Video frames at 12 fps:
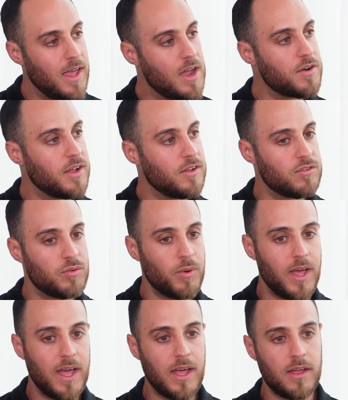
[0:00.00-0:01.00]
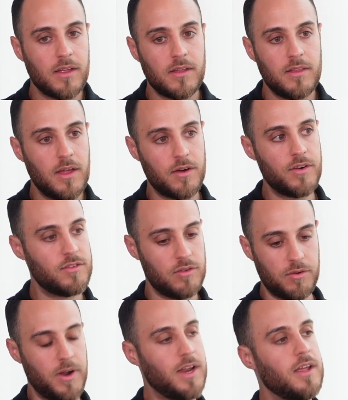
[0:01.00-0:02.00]
areas where there is
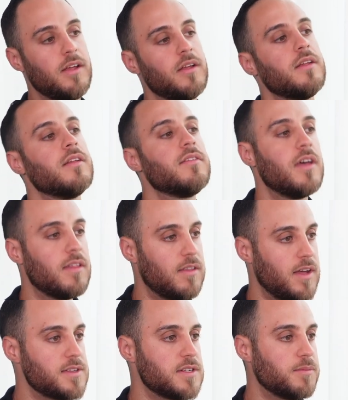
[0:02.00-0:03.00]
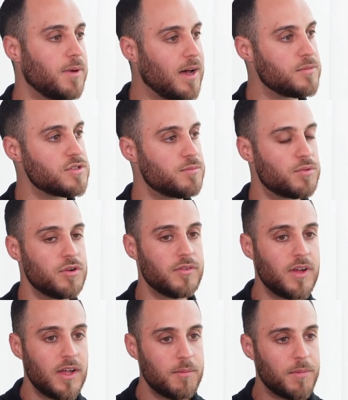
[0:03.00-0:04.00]
already 10,000 apartments approved,
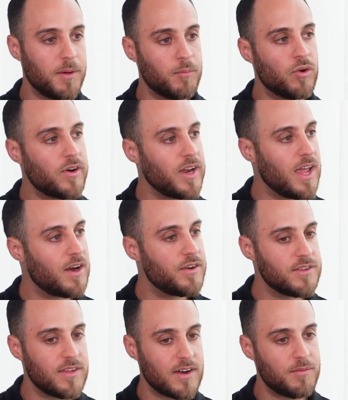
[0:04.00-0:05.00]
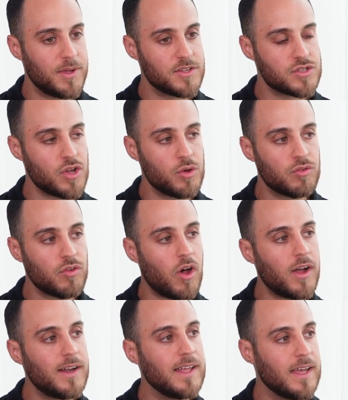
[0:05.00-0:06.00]
but more in areas that have been so
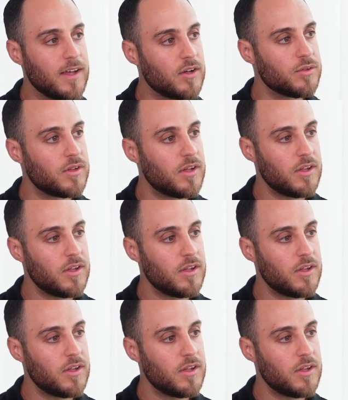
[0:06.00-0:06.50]
tightly held.